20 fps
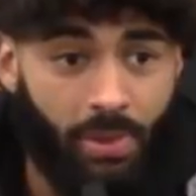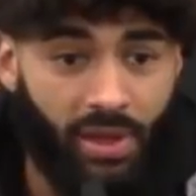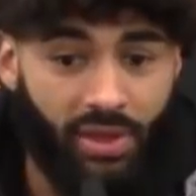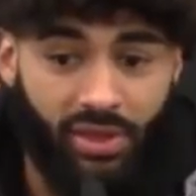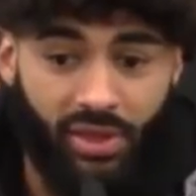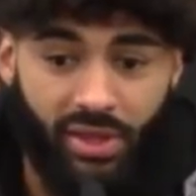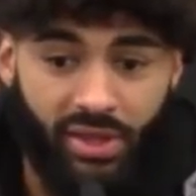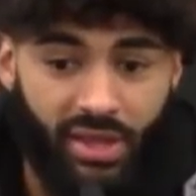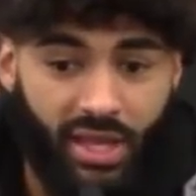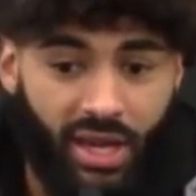I
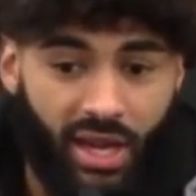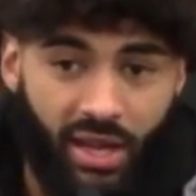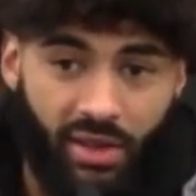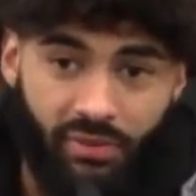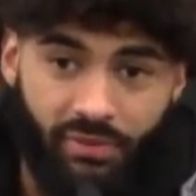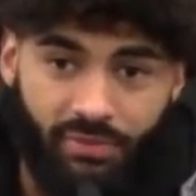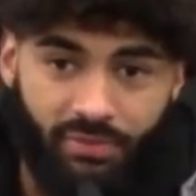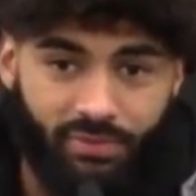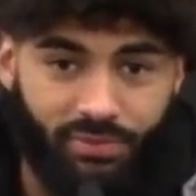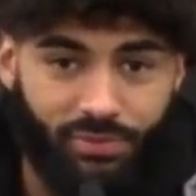think that
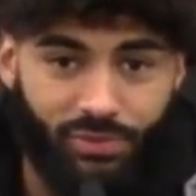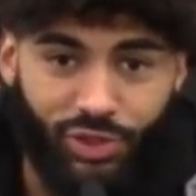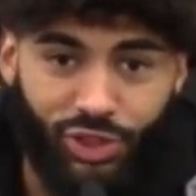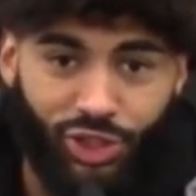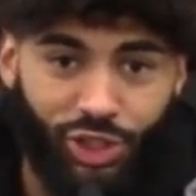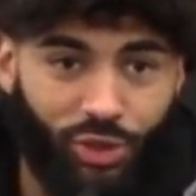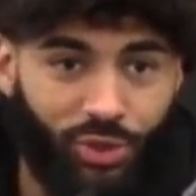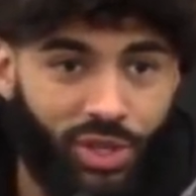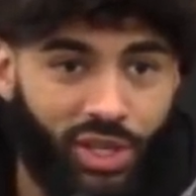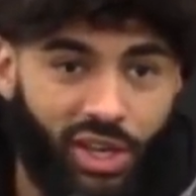I've
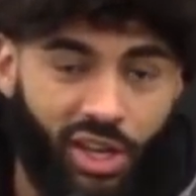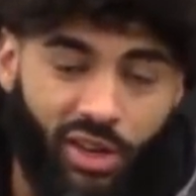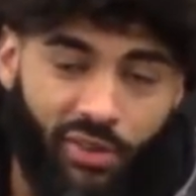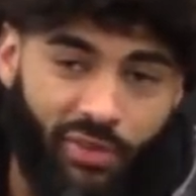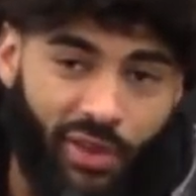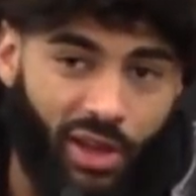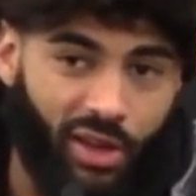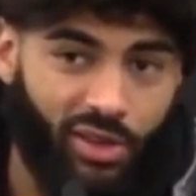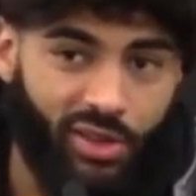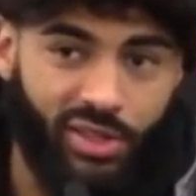shown
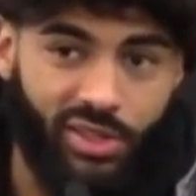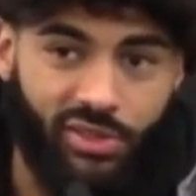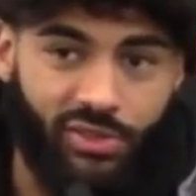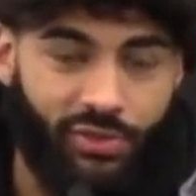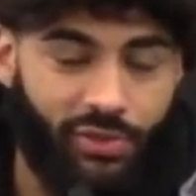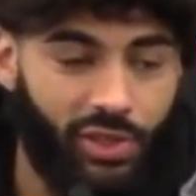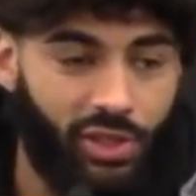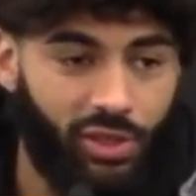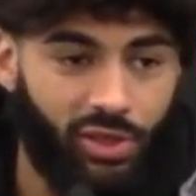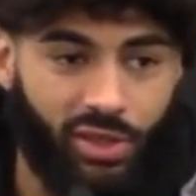enough out on this
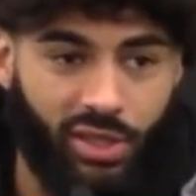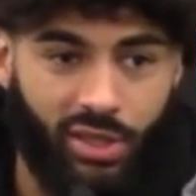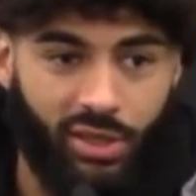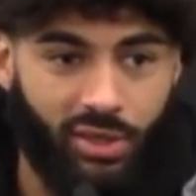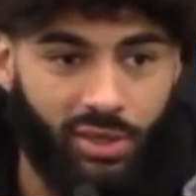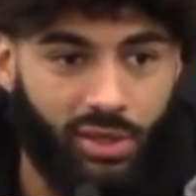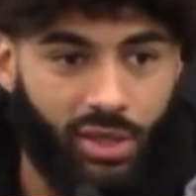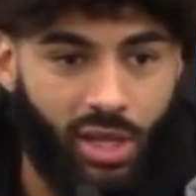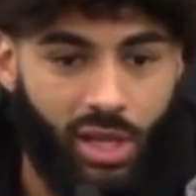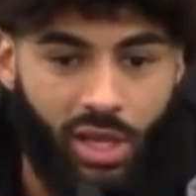field
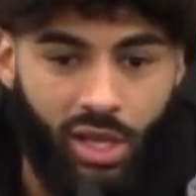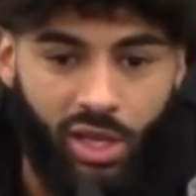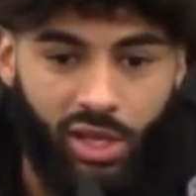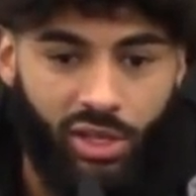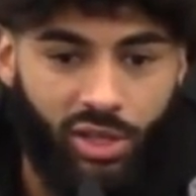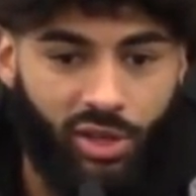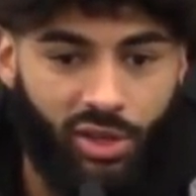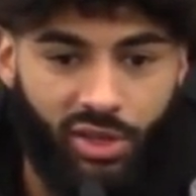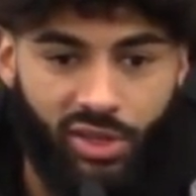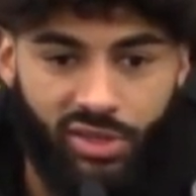and
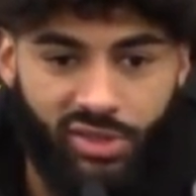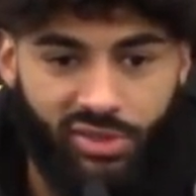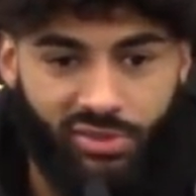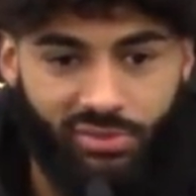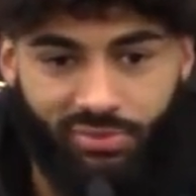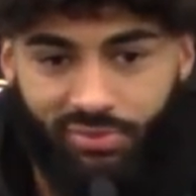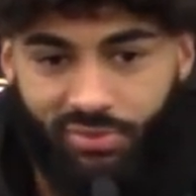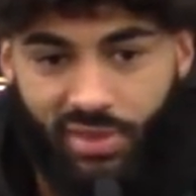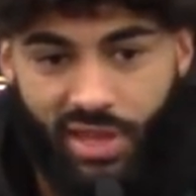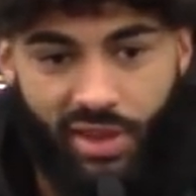You know, there's
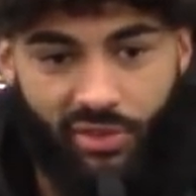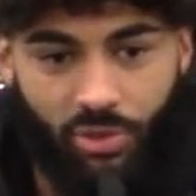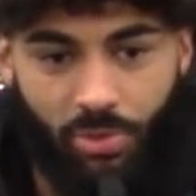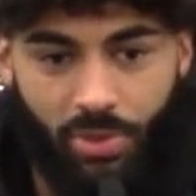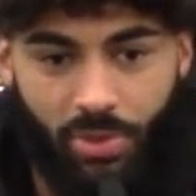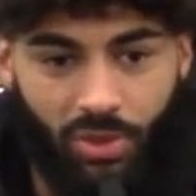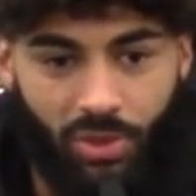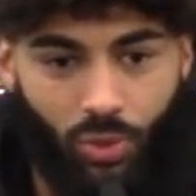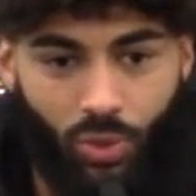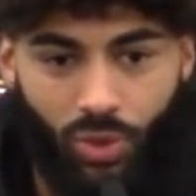never
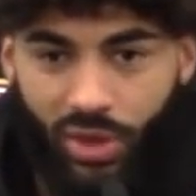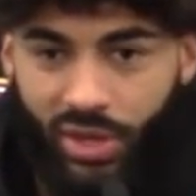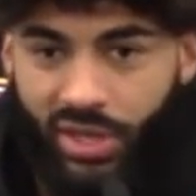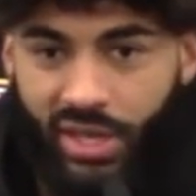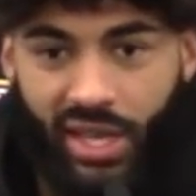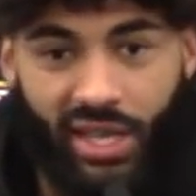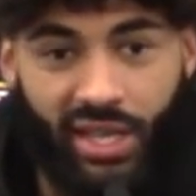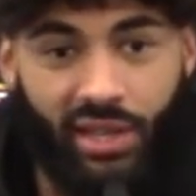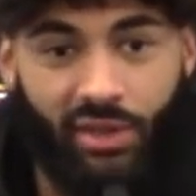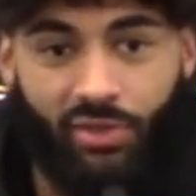been one
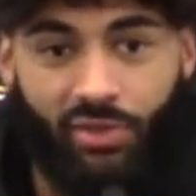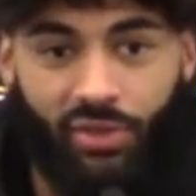negative